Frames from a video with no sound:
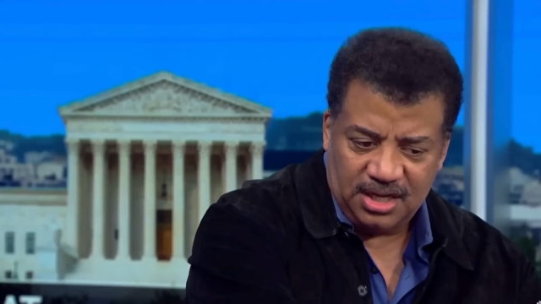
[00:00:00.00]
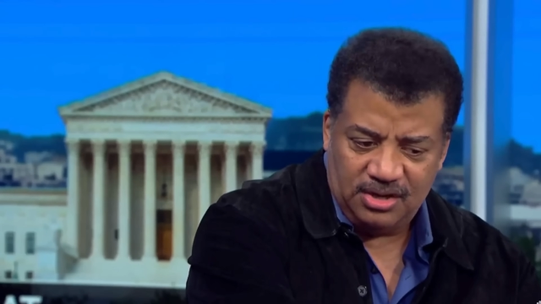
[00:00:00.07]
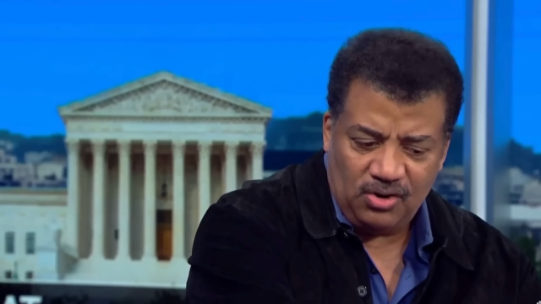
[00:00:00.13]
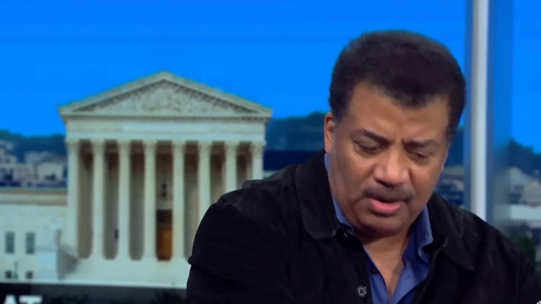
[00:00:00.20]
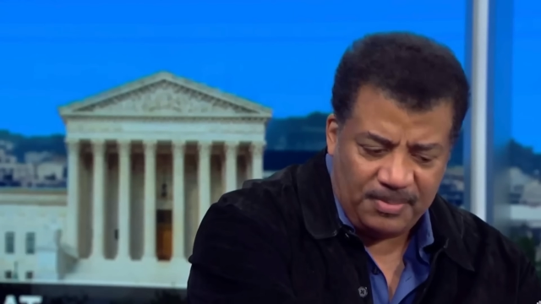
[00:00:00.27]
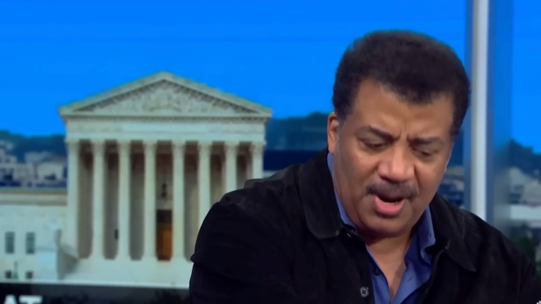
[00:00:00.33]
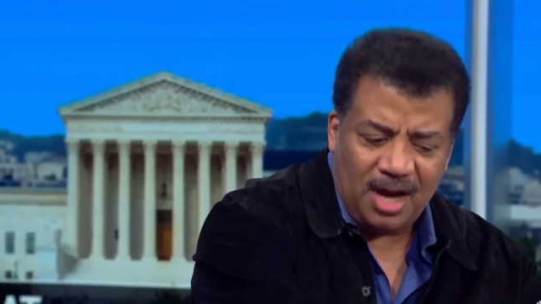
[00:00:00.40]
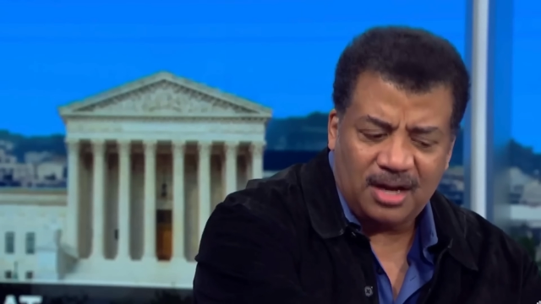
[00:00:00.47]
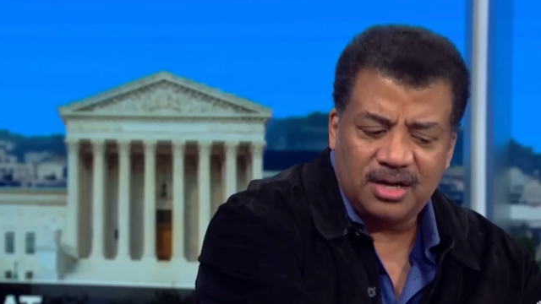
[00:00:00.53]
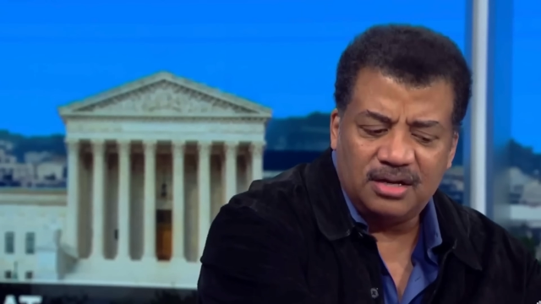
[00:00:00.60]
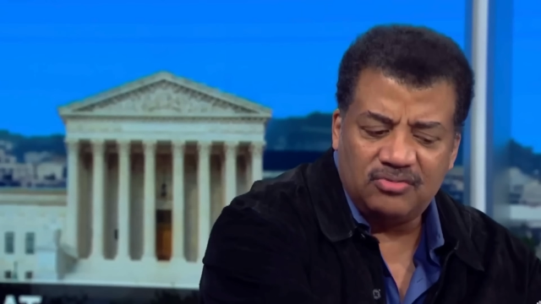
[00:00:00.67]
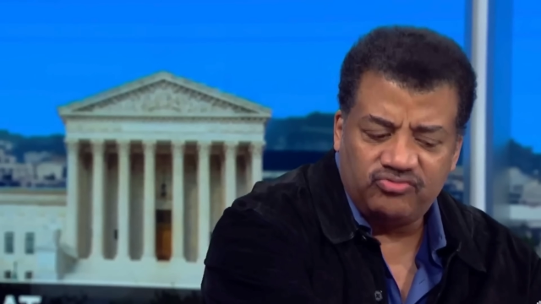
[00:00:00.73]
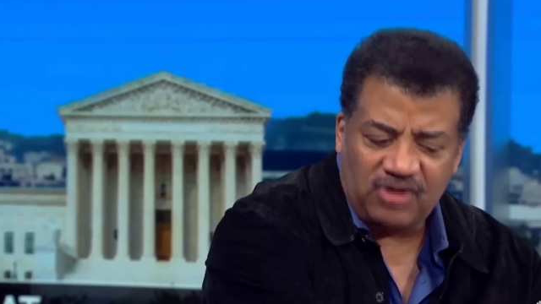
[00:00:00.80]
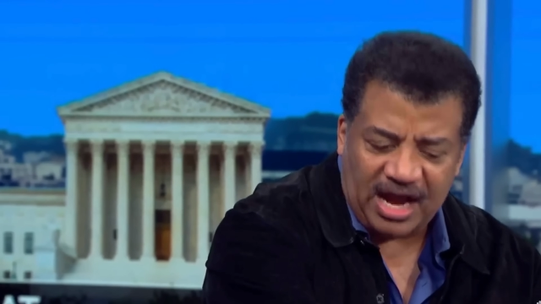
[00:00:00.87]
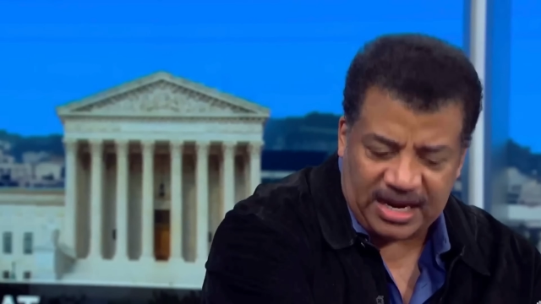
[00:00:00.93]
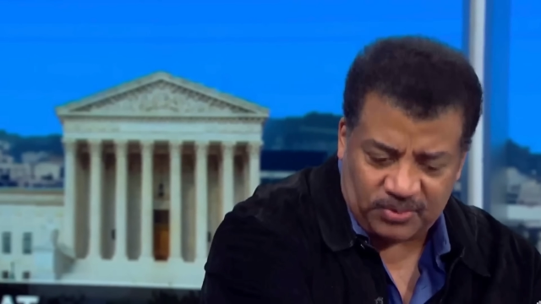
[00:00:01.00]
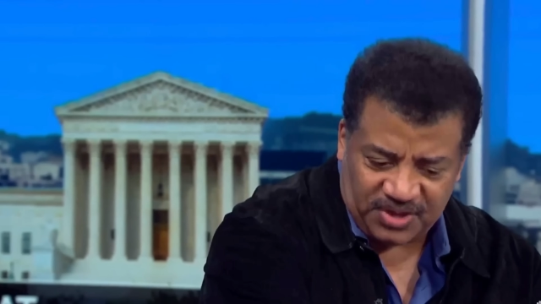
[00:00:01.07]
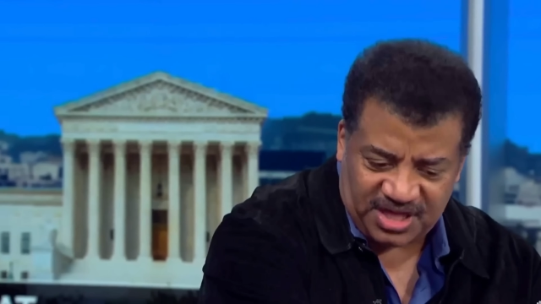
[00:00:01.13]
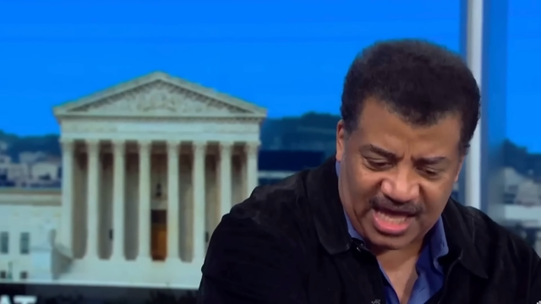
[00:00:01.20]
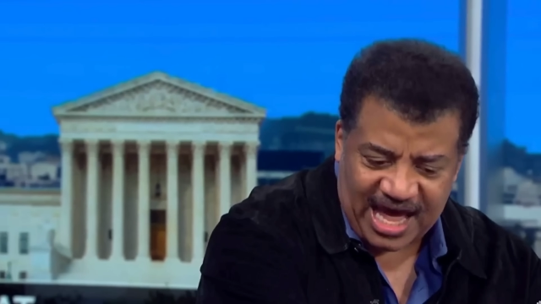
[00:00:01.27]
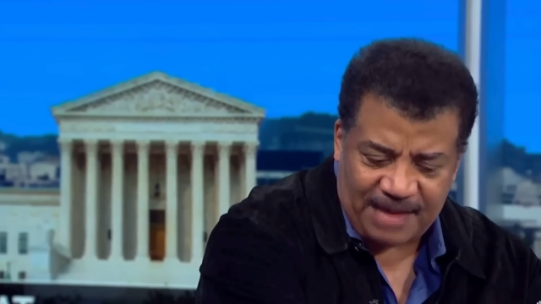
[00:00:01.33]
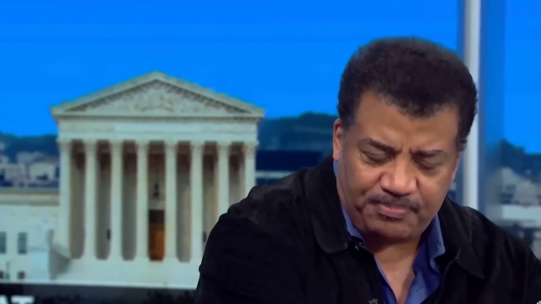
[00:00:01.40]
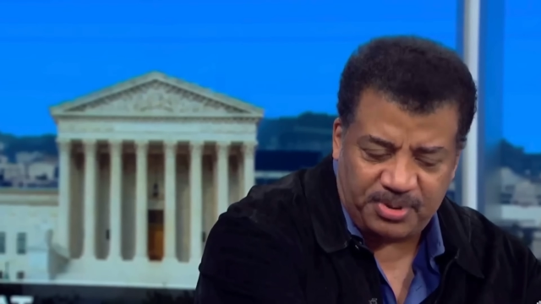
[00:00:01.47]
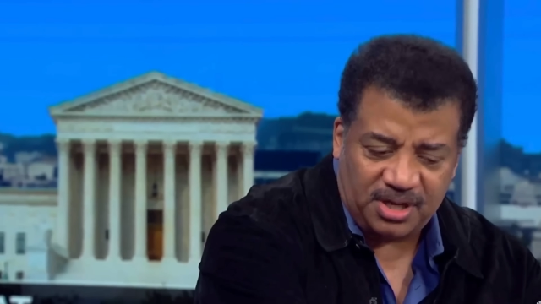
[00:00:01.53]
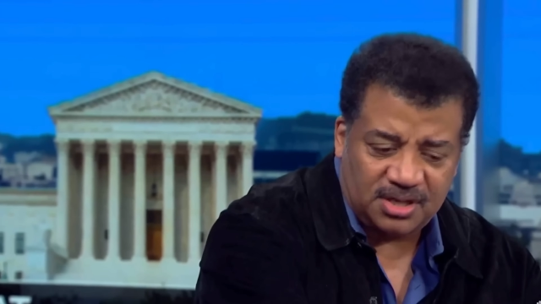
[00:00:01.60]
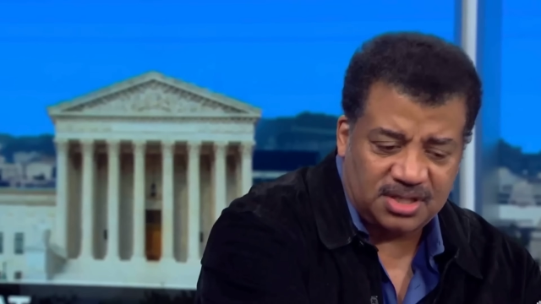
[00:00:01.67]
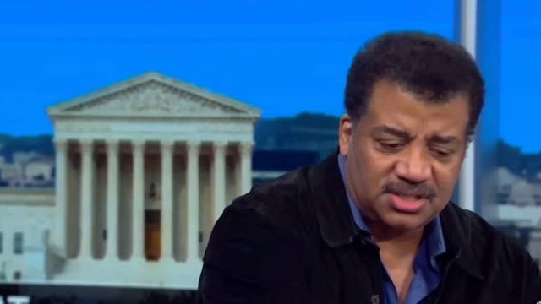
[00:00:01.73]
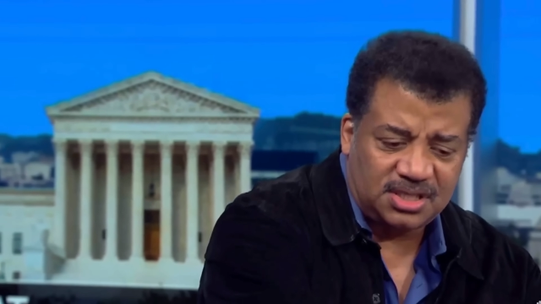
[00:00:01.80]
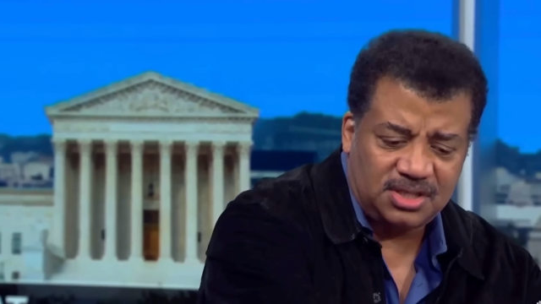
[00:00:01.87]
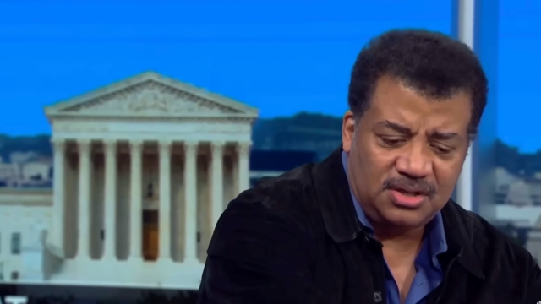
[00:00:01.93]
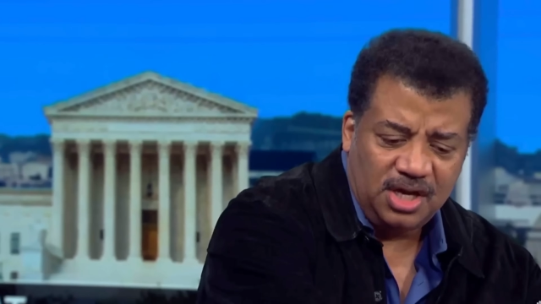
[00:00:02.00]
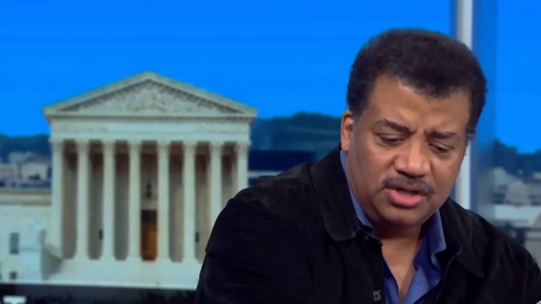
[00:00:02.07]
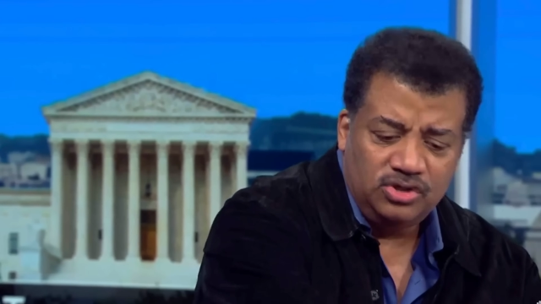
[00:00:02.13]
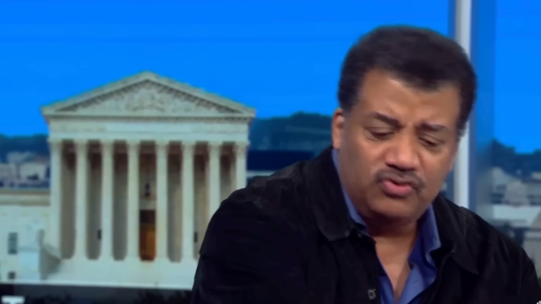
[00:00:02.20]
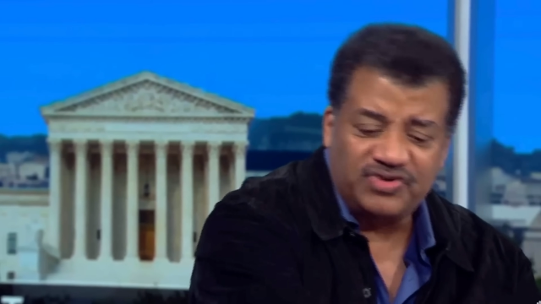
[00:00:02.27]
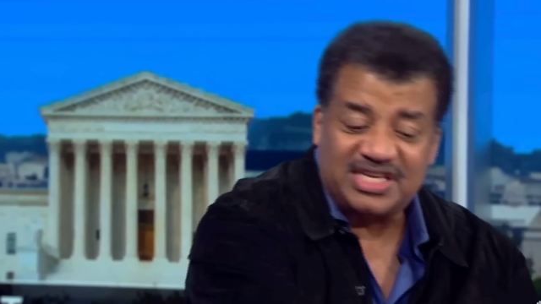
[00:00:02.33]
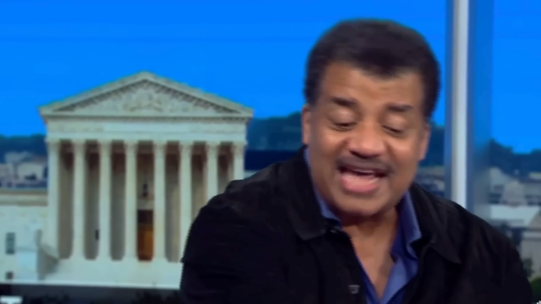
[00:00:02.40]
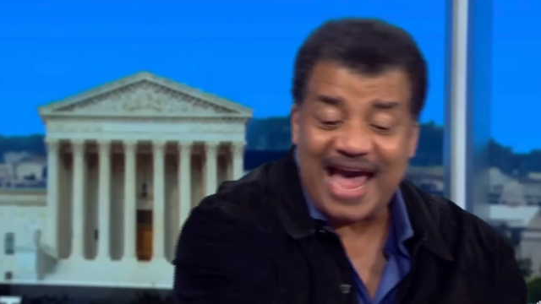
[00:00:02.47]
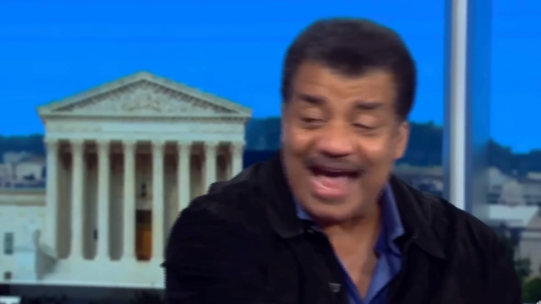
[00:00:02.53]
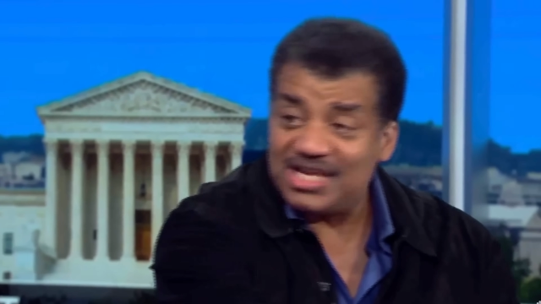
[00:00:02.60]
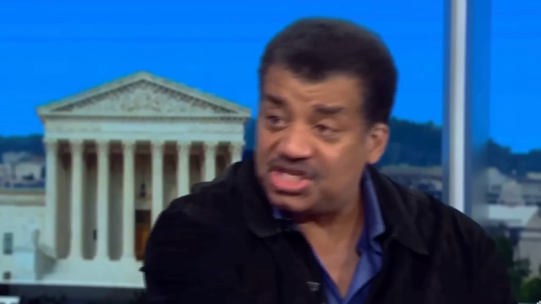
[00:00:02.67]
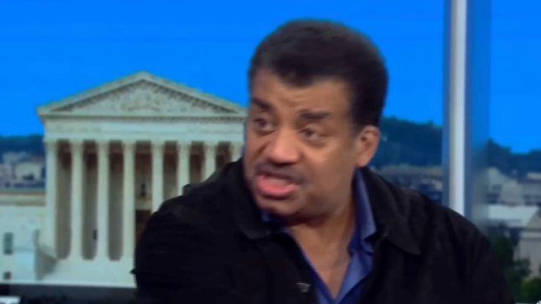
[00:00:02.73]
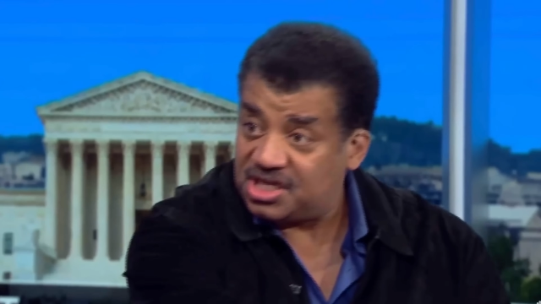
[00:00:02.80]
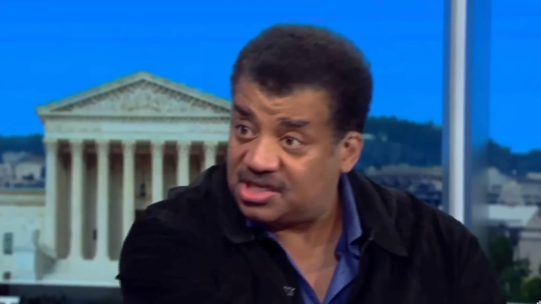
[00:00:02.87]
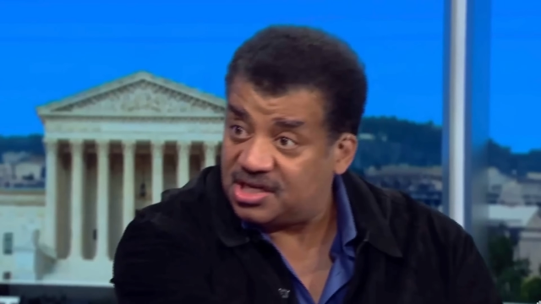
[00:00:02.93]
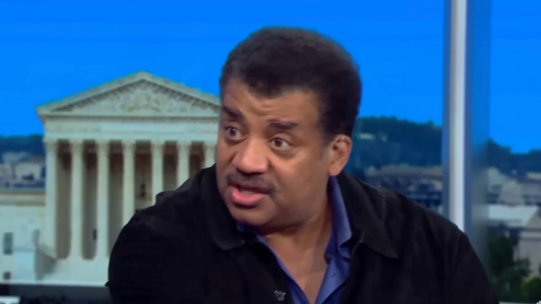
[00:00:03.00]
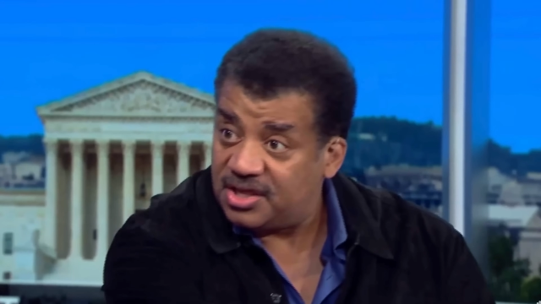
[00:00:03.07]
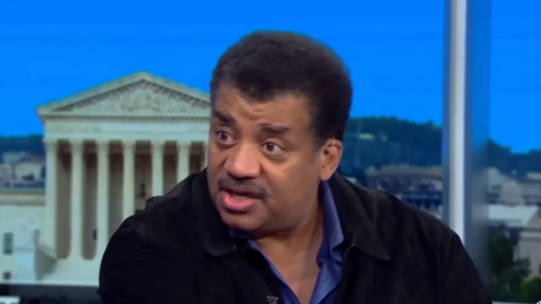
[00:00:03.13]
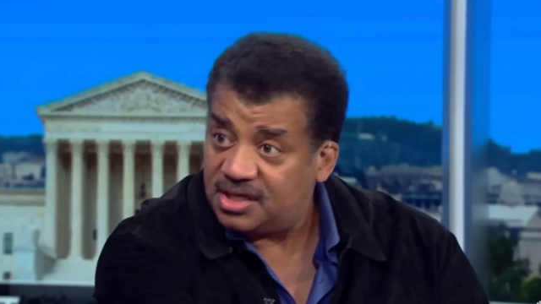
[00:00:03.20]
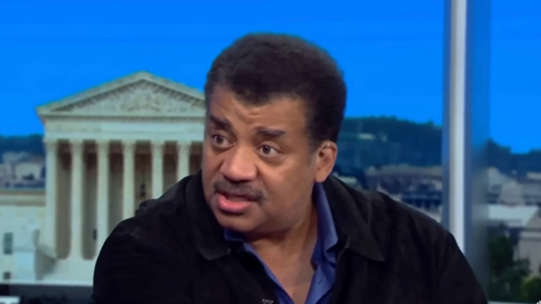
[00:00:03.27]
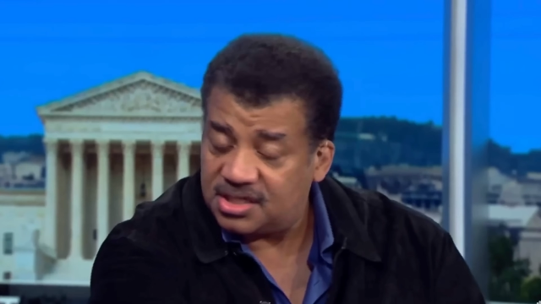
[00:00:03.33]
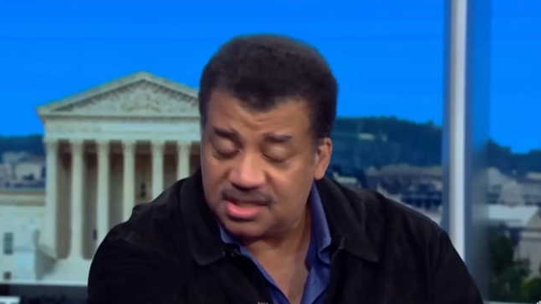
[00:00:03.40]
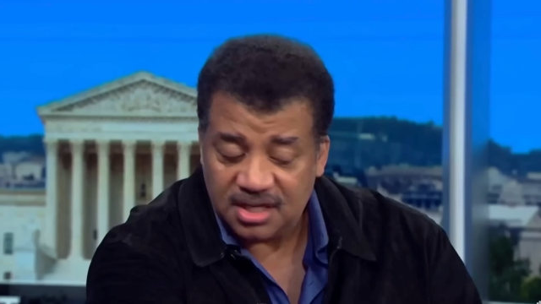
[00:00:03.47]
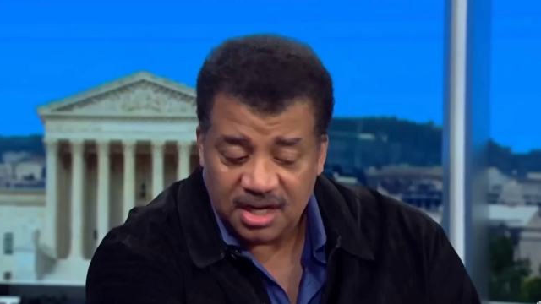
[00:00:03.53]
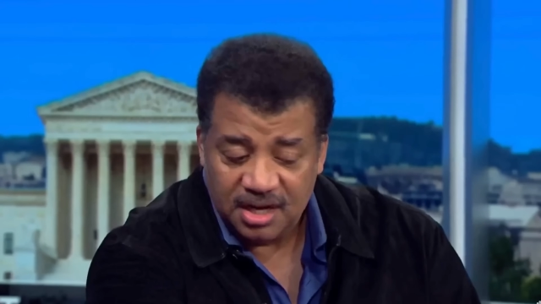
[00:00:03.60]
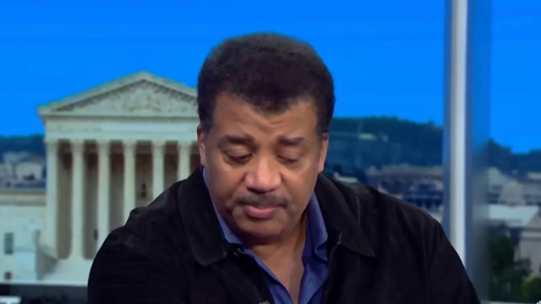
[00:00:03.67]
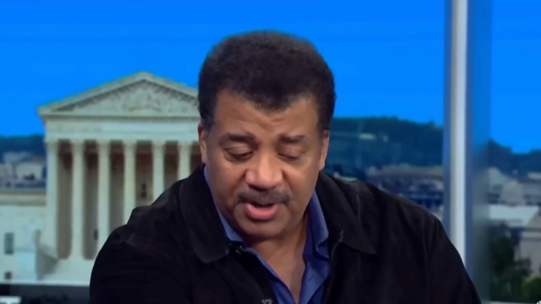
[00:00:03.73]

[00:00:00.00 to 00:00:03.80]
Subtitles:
No, I'm not going to ride with that because you've attached it to this,